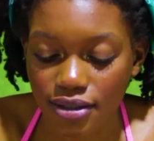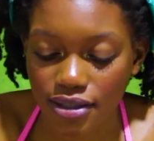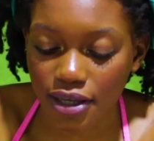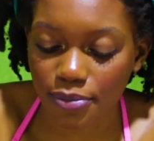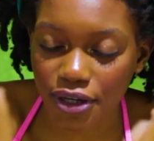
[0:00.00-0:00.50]

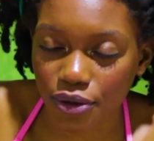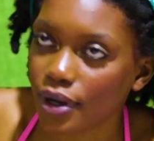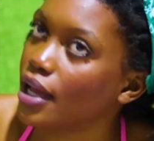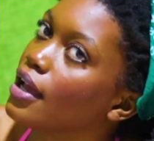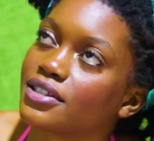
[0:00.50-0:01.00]
Sticky Bunny
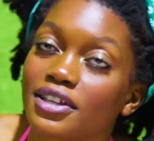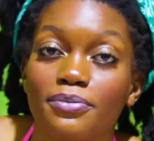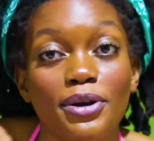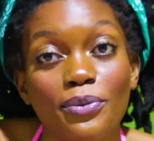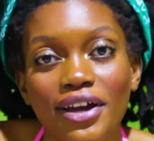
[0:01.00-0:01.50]
Weird,
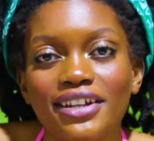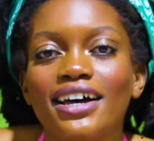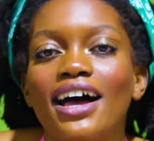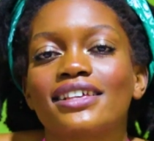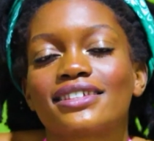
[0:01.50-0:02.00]
Sticky Bunny Weird,
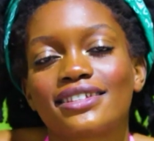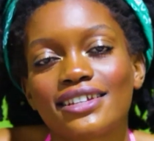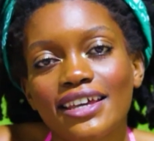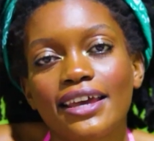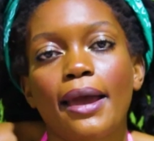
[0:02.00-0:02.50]

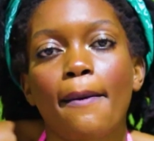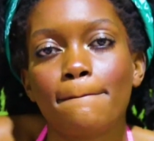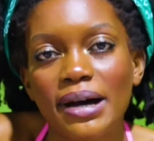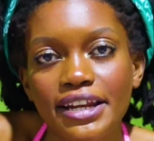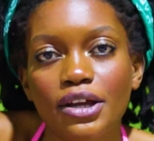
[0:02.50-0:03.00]
sticky,
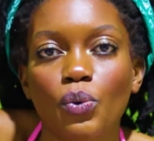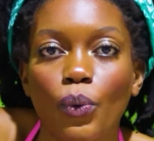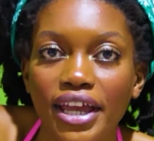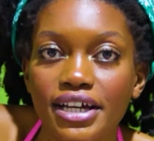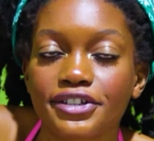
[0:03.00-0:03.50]
bunny,
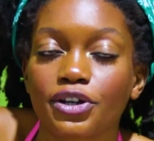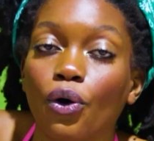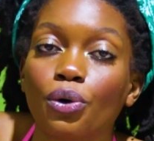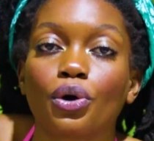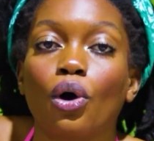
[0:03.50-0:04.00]
weird
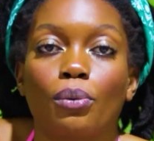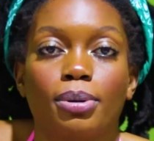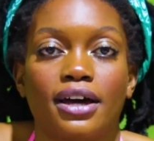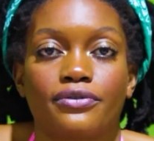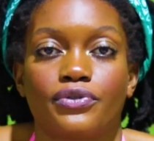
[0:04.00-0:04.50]
on all
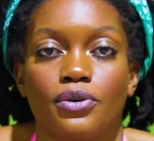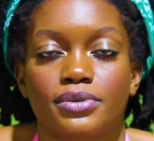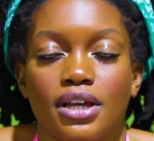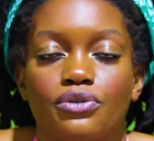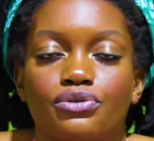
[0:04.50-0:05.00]

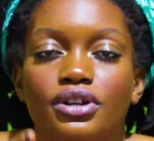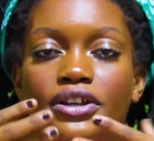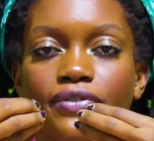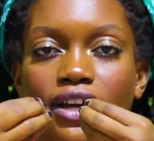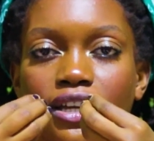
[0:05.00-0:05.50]
platforms. I
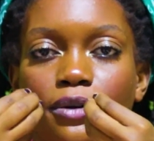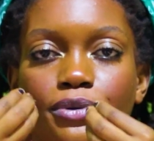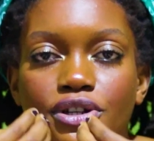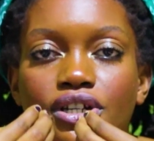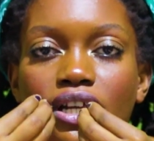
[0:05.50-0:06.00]
really fucking
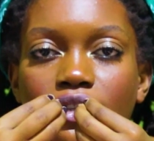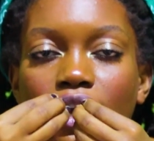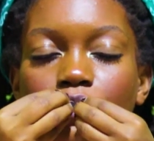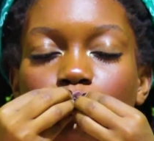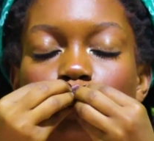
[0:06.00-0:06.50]
appreciate
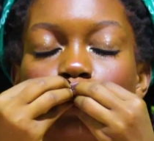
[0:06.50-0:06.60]
that.